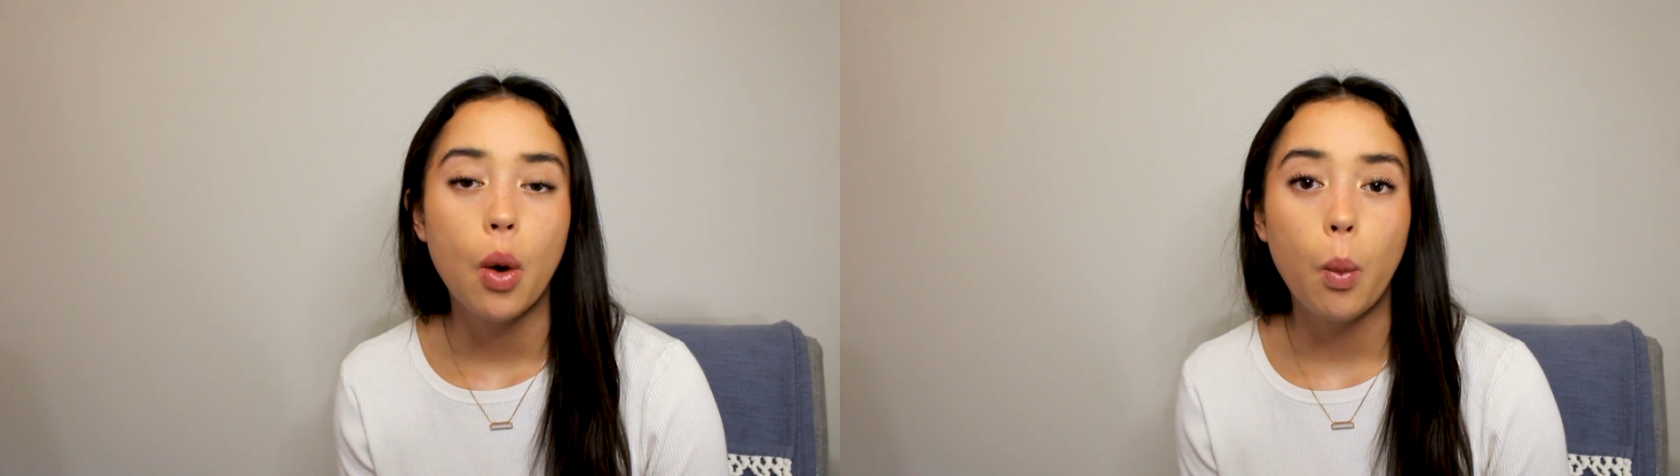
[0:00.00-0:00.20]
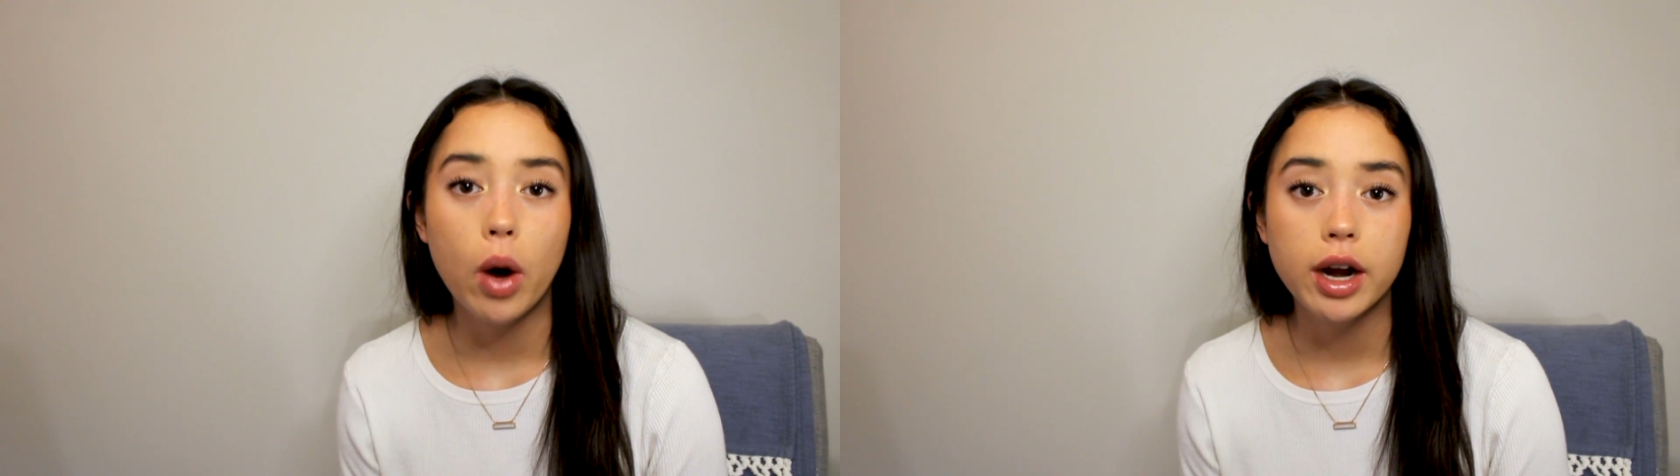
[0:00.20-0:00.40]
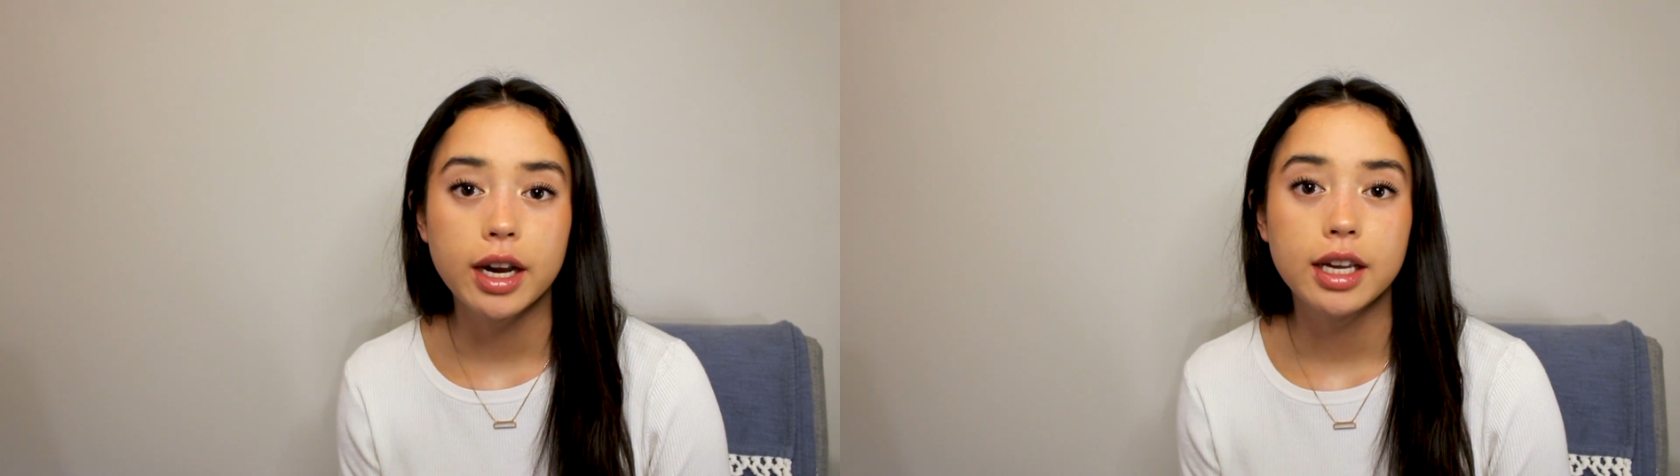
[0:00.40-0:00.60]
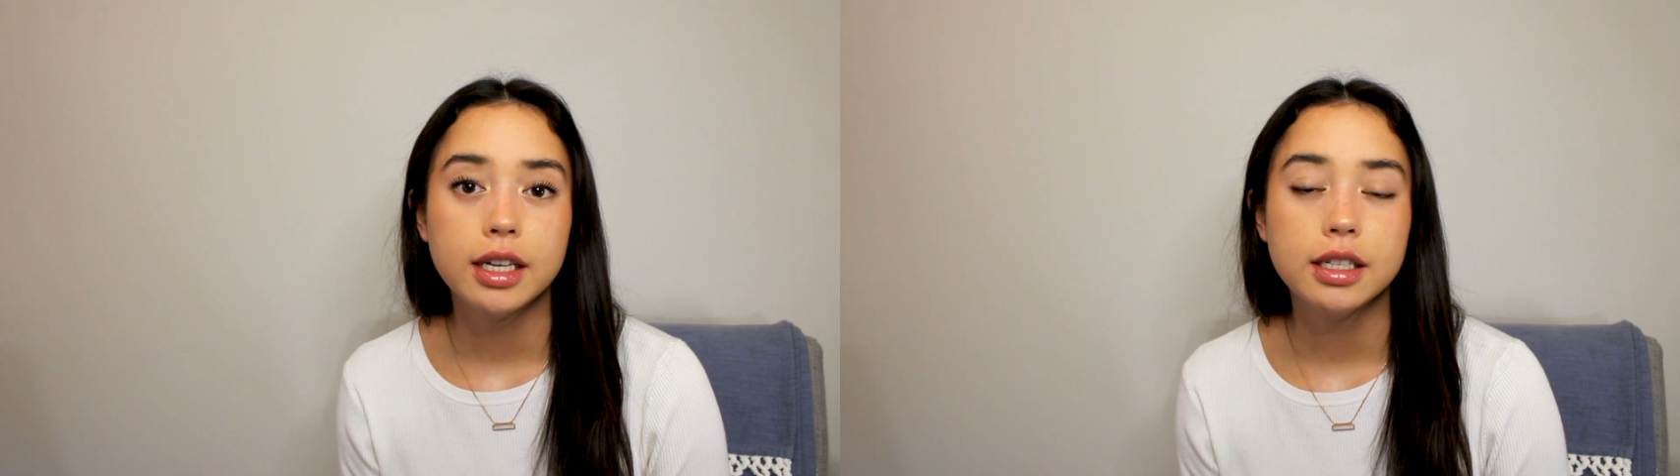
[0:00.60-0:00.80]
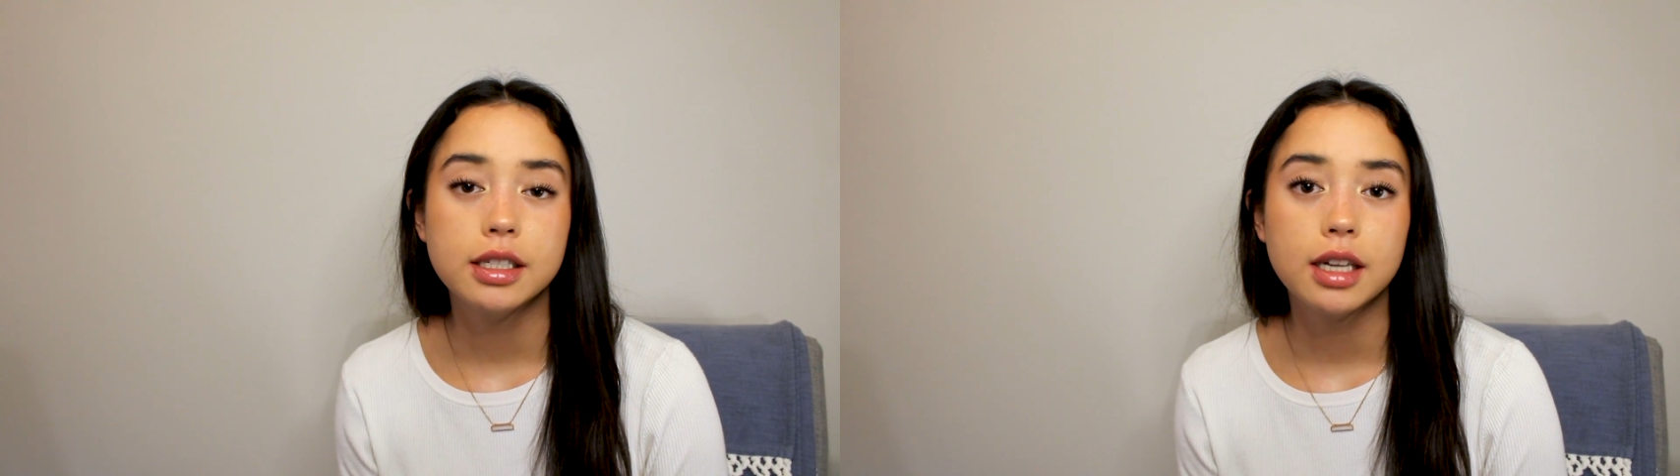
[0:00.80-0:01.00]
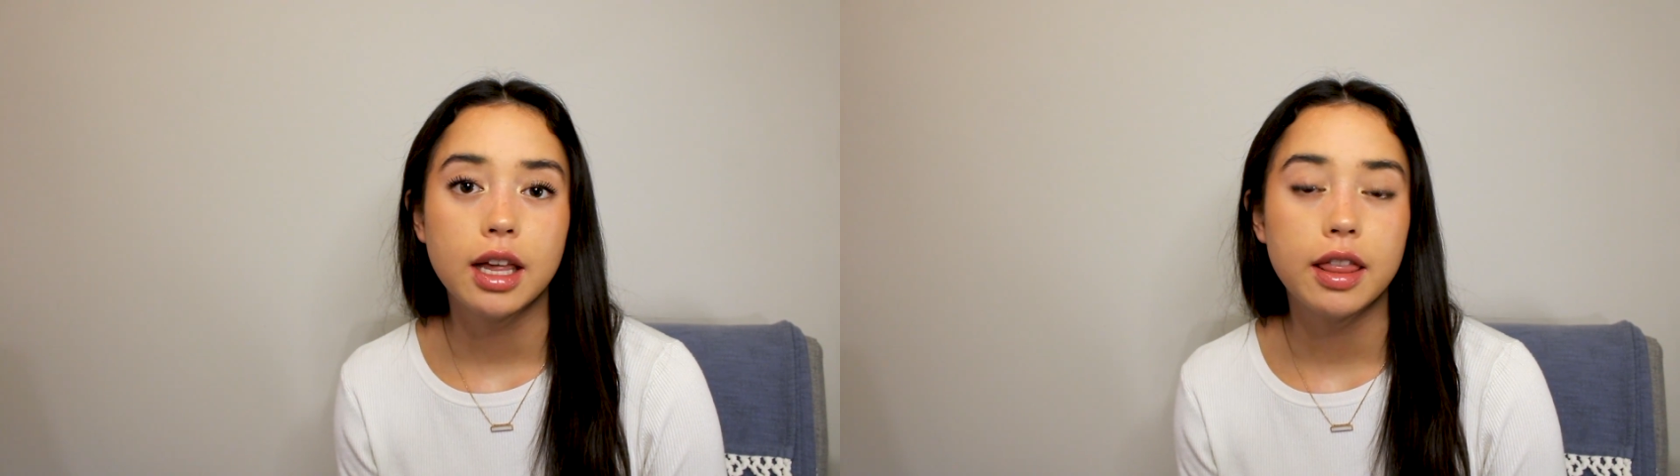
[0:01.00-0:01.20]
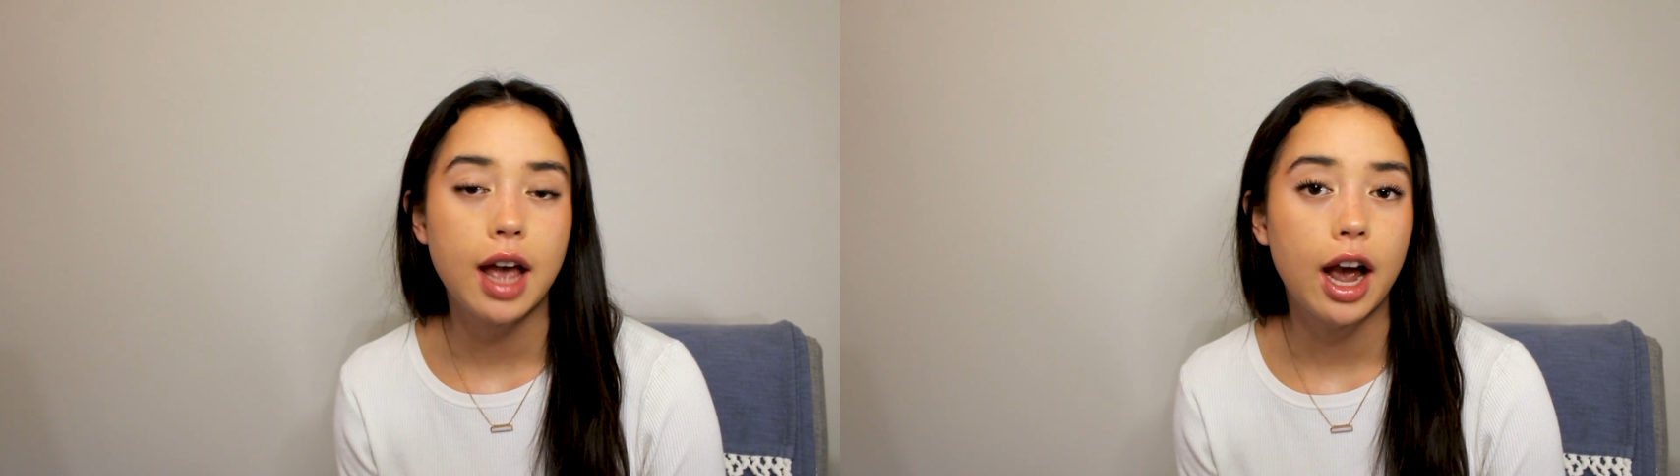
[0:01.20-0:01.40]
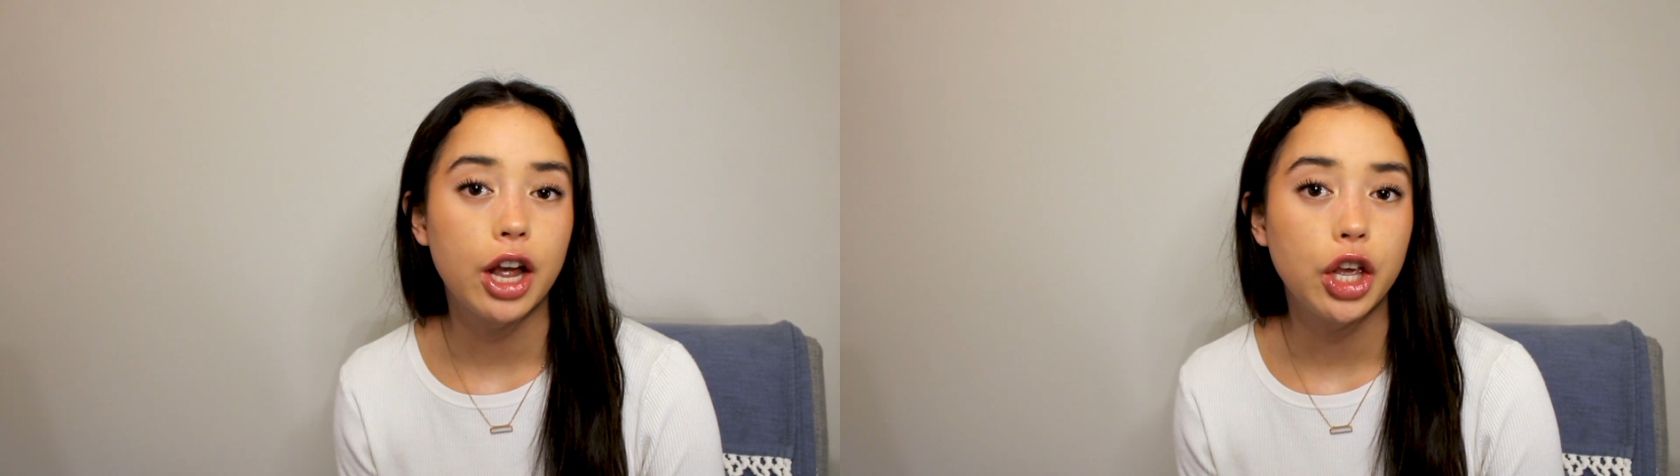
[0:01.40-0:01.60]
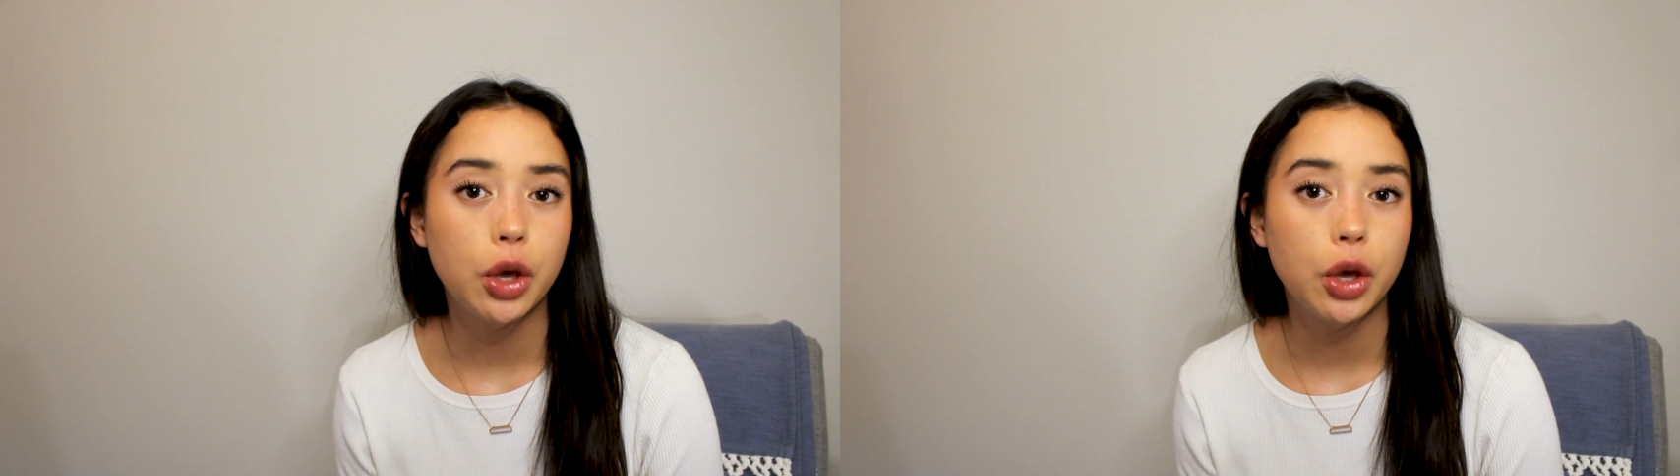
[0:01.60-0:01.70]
what it is that